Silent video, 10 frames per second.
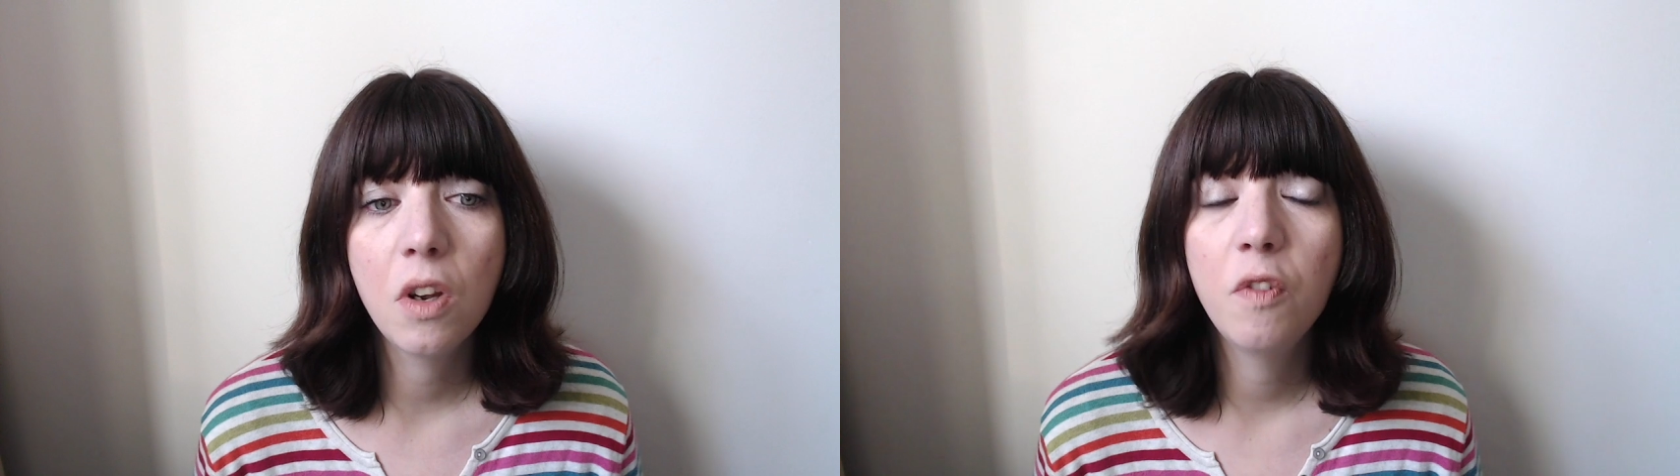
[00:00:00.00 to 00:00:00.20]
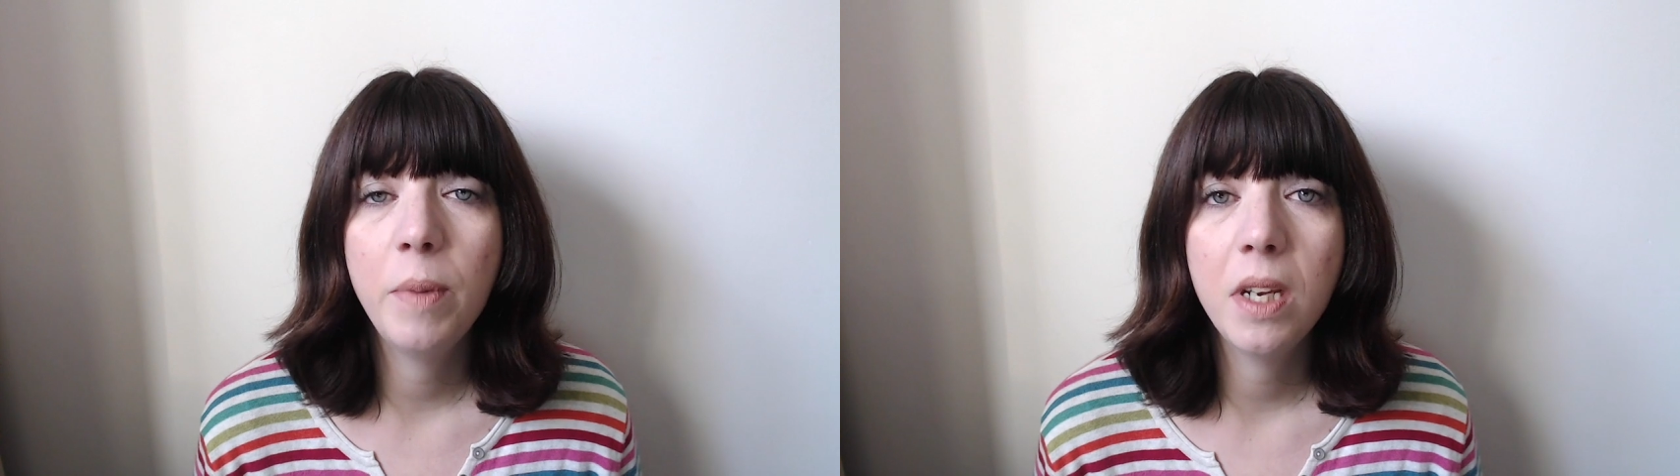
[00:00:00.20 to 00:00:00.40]

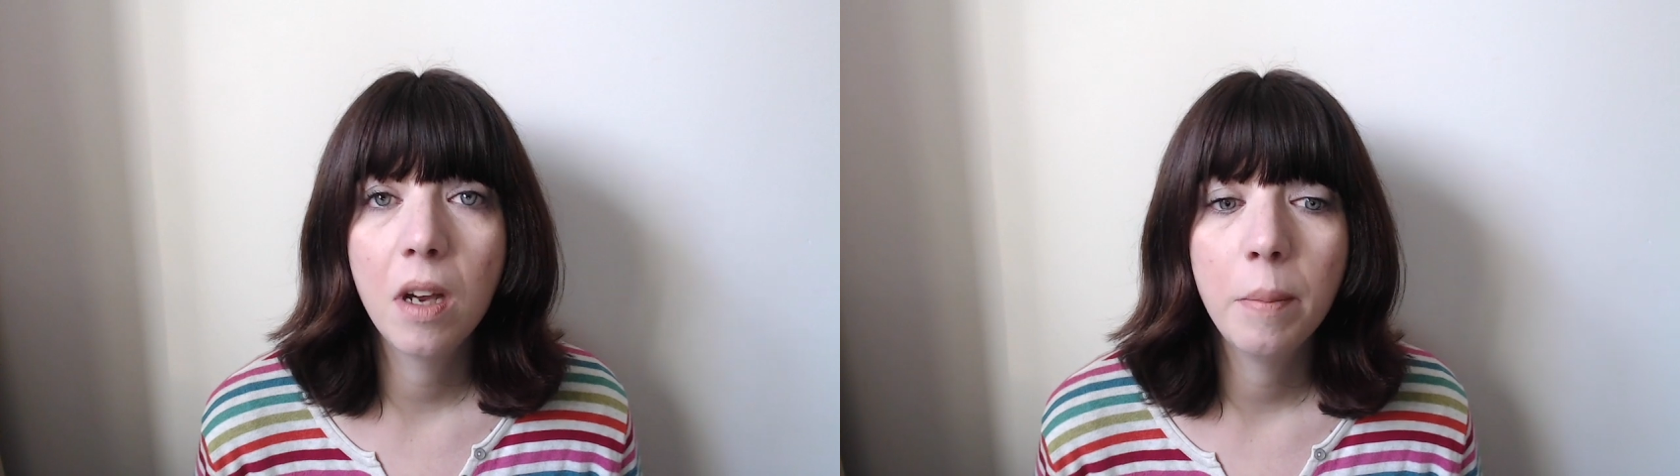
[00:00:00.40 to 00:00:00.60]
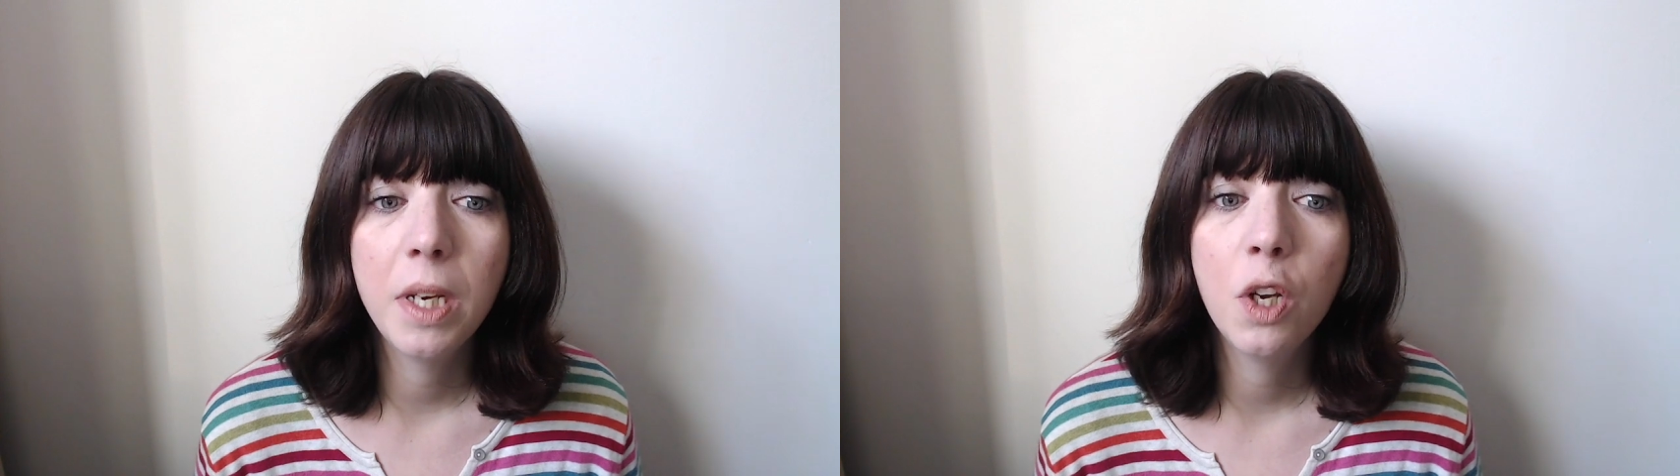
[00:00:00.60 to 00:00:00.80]
of
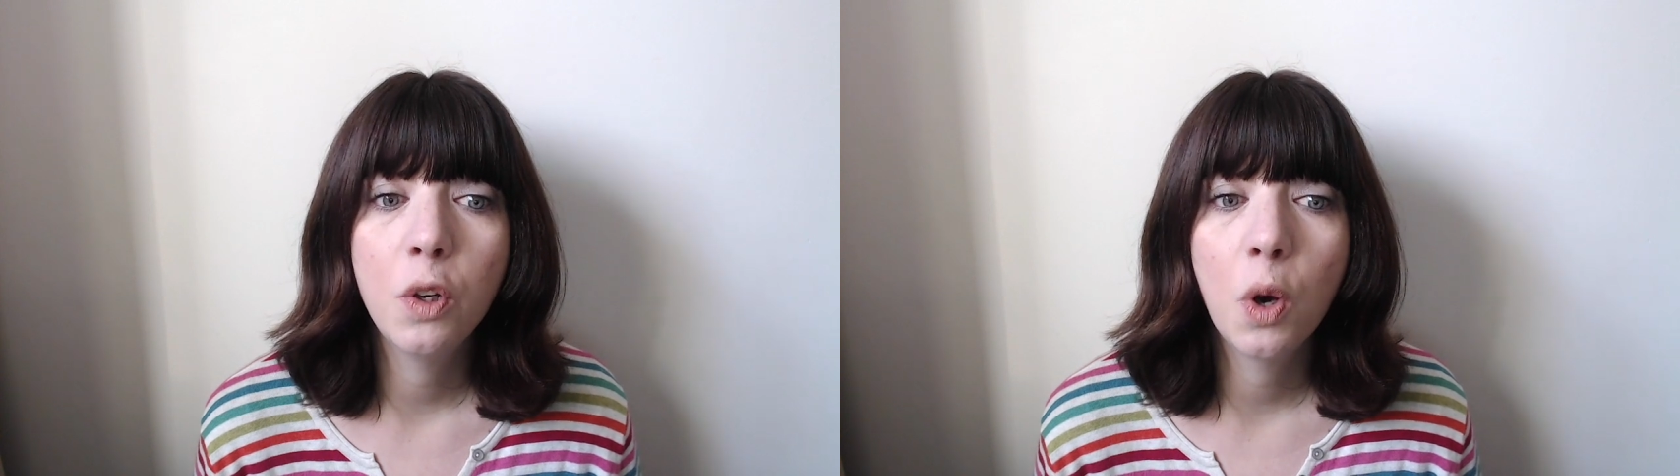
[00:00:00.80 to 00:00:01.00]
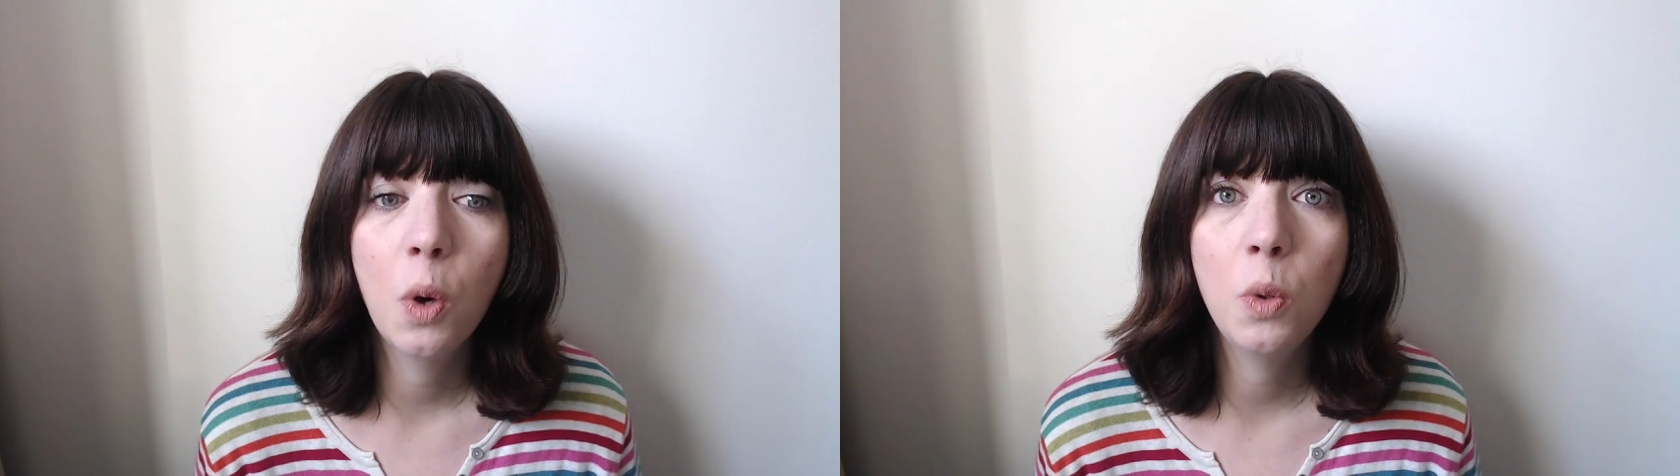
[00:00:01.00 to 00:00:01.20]
becoming
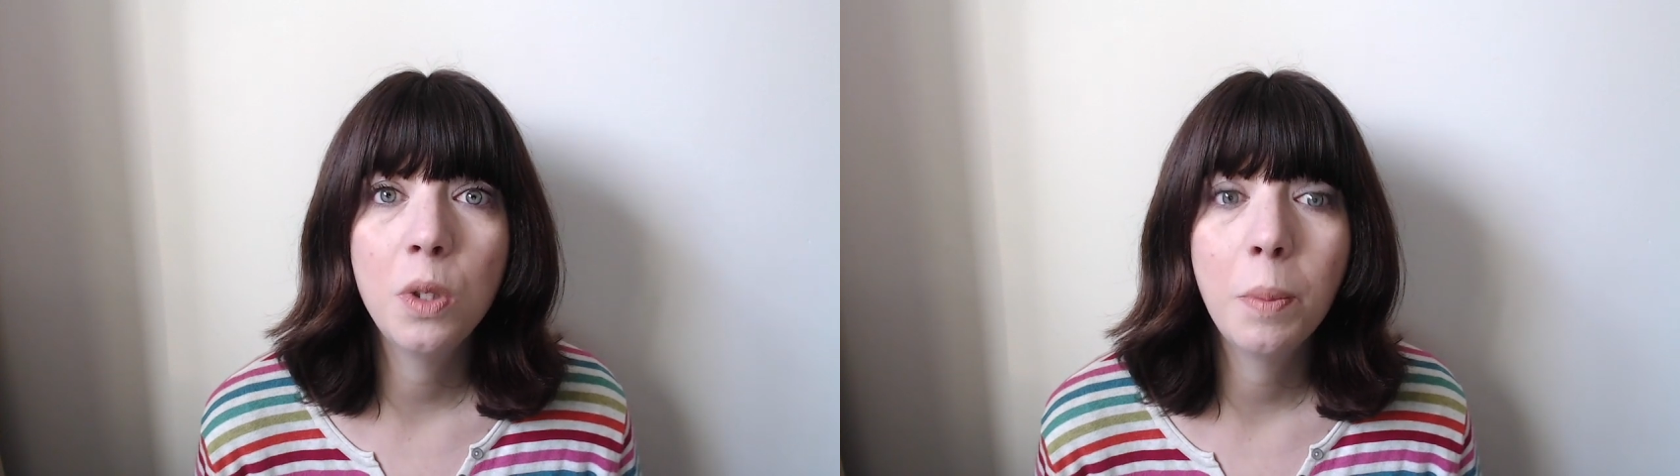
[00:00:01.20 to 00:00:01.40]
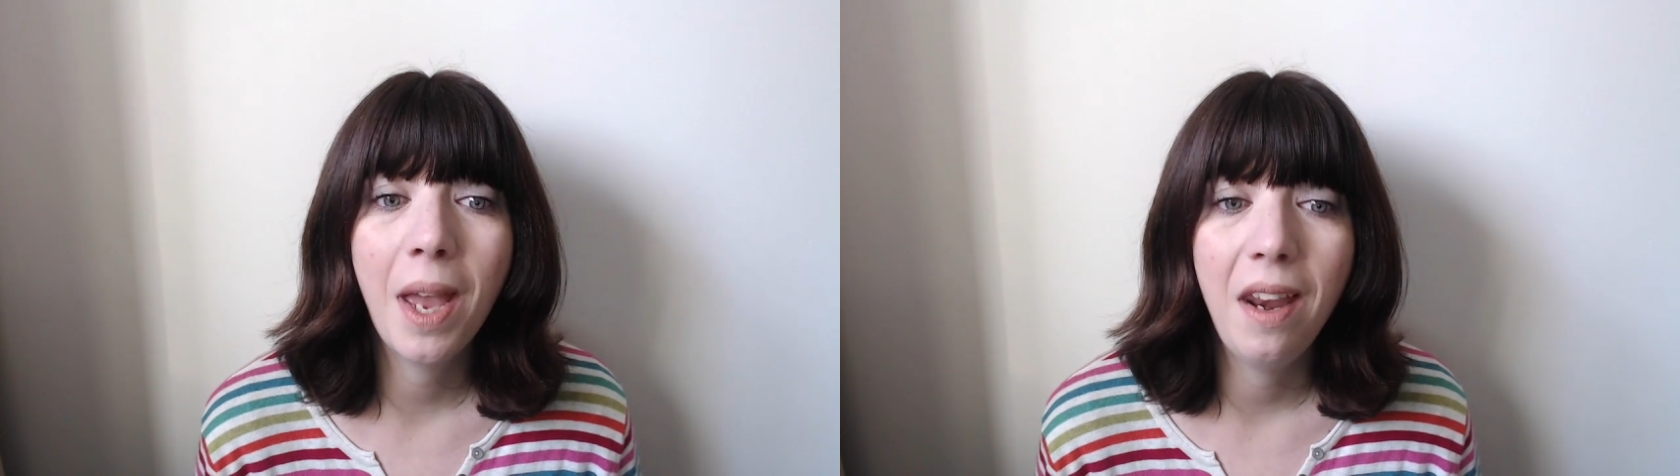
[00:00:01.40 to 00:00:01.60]

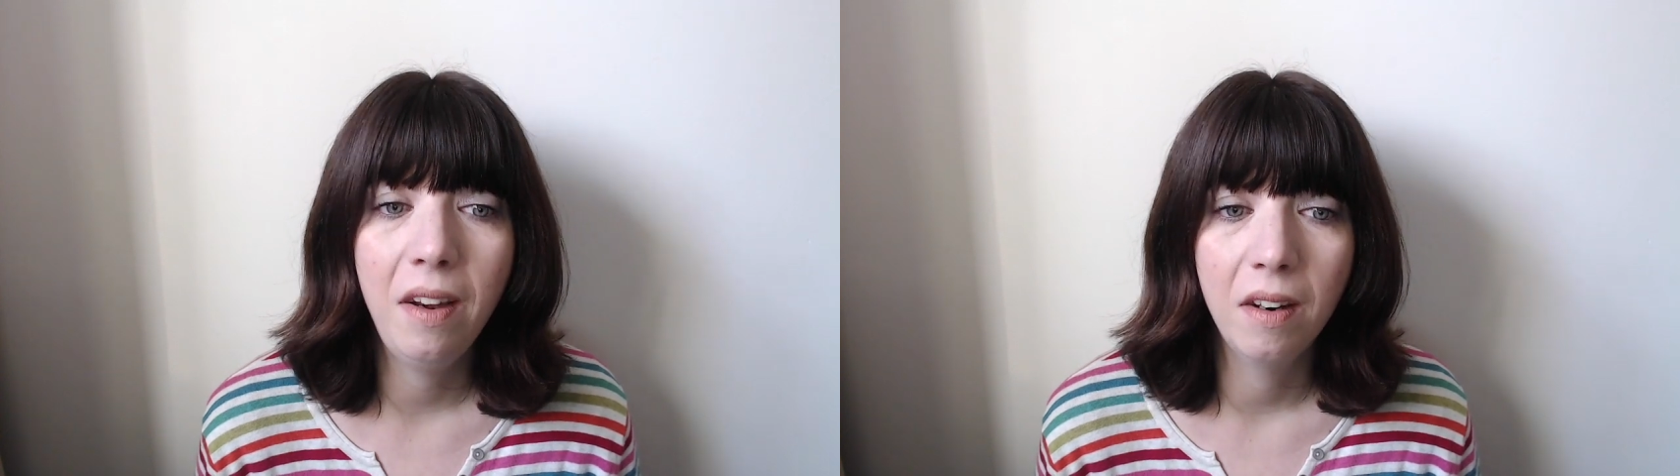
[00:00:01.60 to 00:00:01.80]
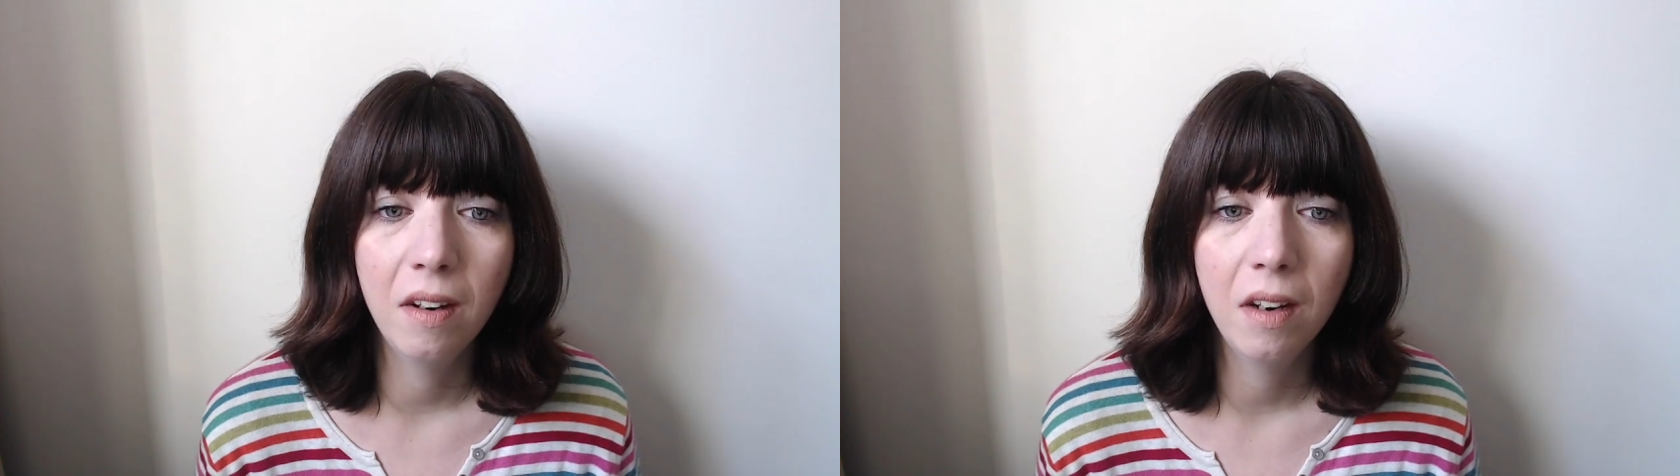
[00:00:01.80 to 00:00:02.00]

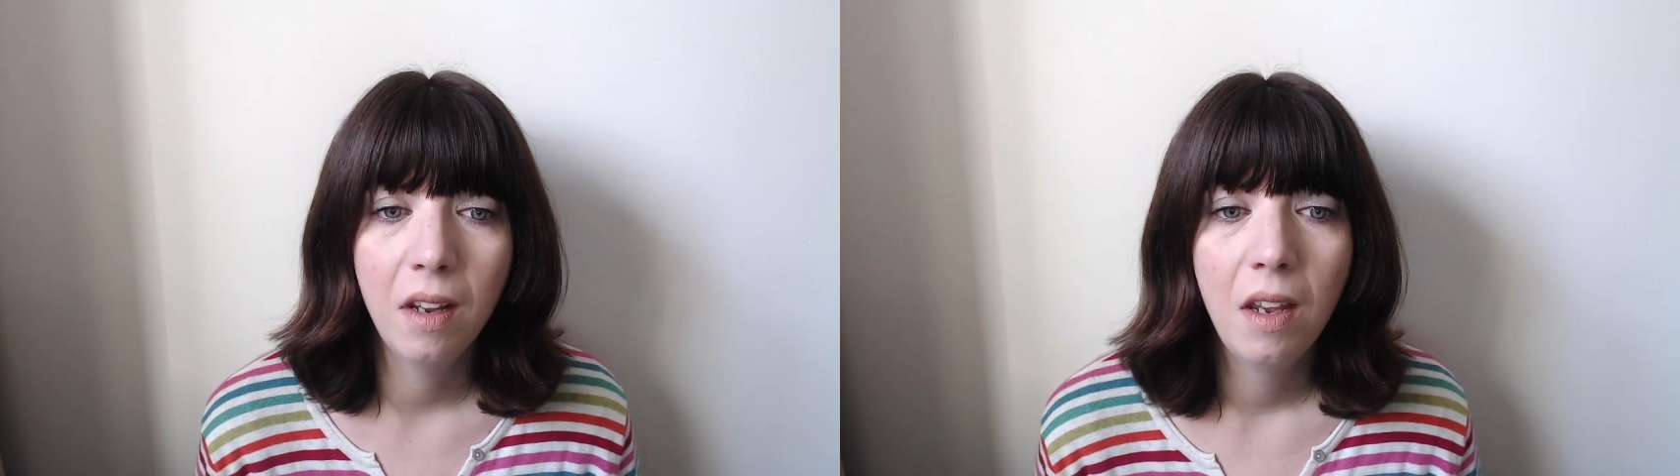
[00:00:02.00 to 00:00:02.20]
codependent,